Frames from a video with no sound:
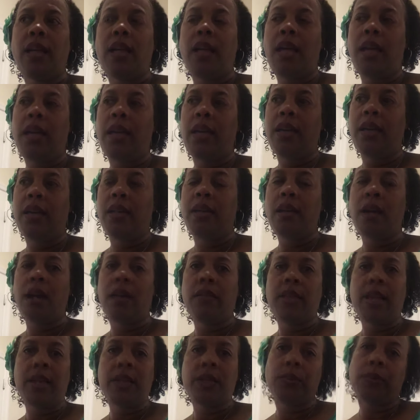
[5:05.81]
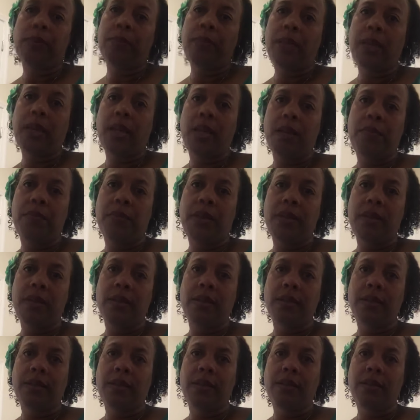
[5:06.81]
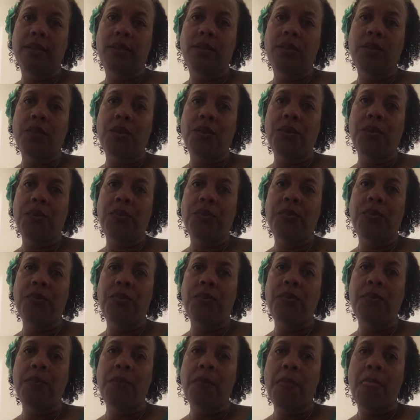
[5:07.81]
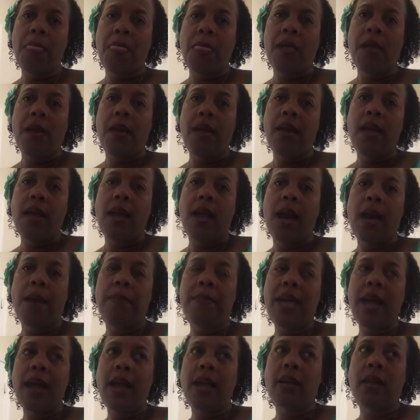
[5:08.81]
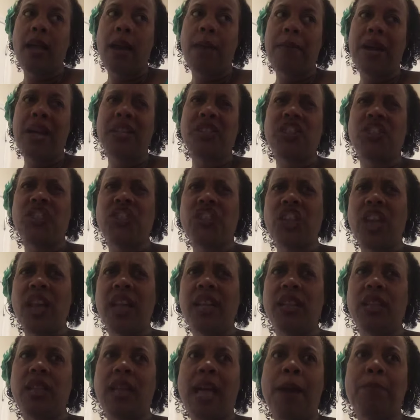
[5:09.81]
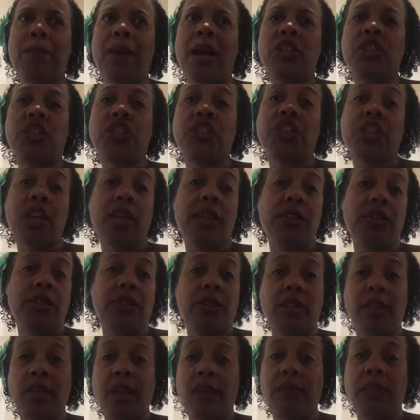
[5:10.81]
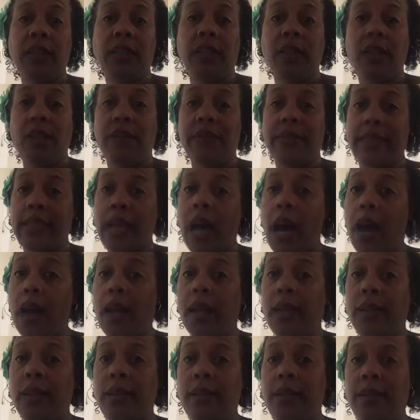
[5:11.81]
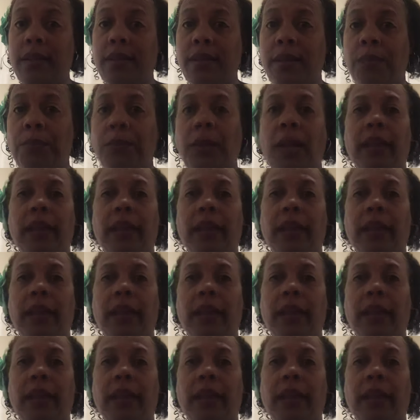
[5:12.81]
And that's what my name means. So I'm not, I might just change, I might just change it to Lovely Dove Sign, something